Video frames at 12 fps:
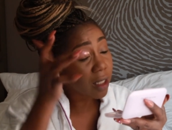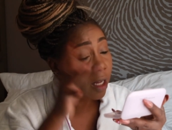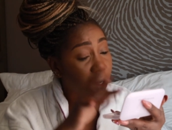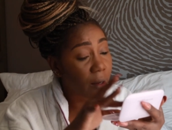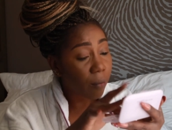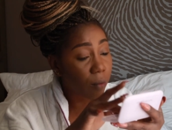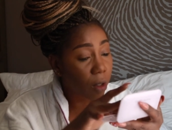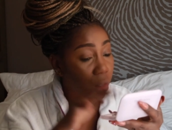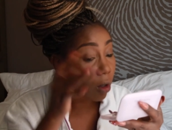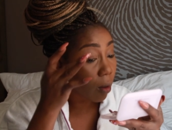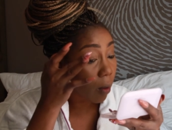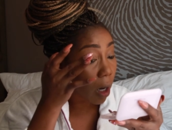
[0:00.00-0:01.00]
that
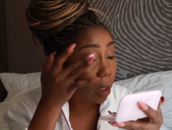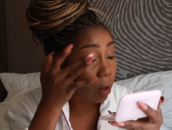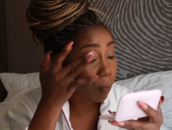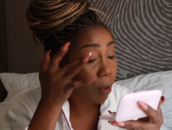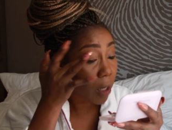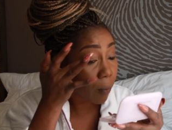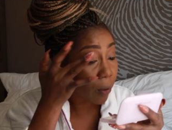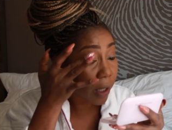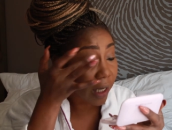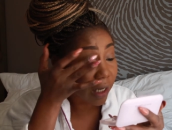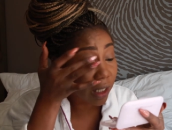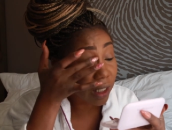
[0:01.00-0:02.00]
there are other people
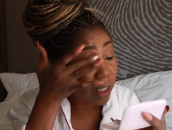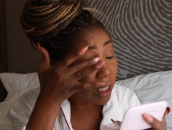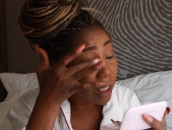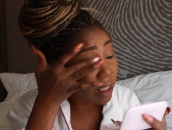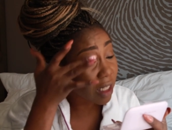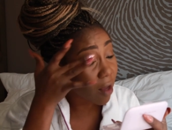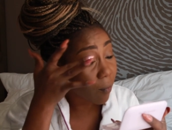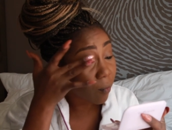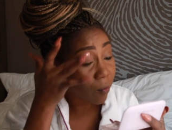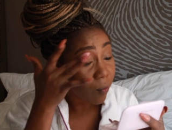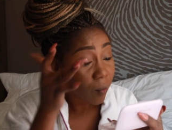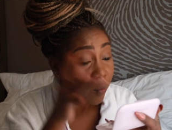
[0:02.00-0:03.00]
in the system
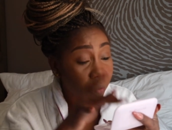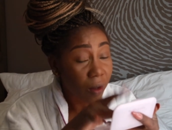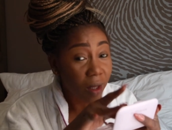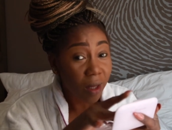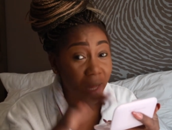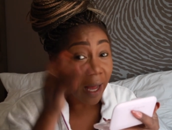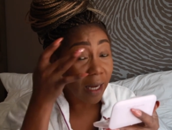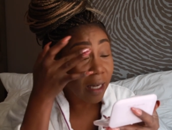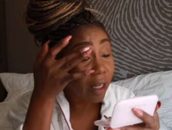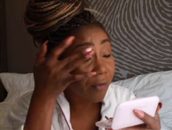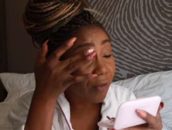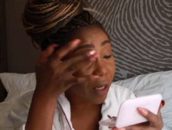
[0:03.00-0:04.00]
that
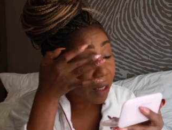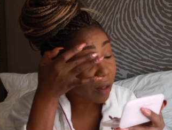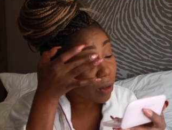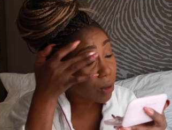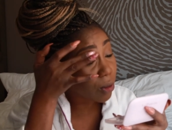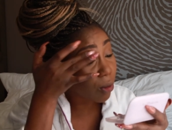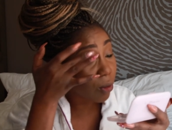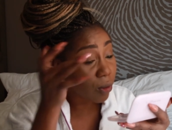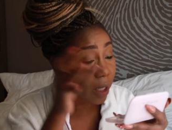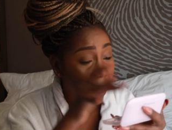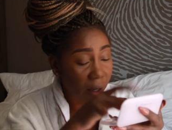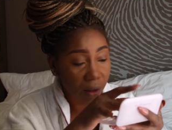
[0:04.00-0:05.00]
live there,
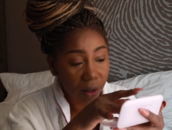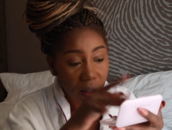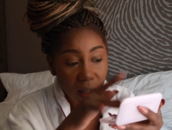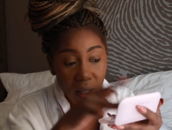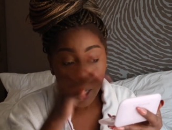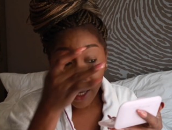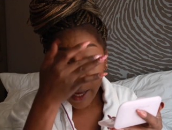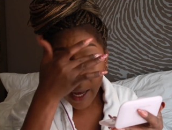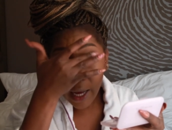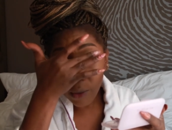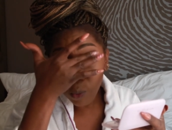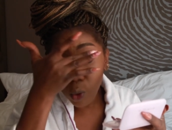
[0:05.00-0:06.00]
schooled here,
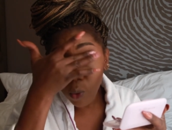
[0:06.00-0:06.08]
and we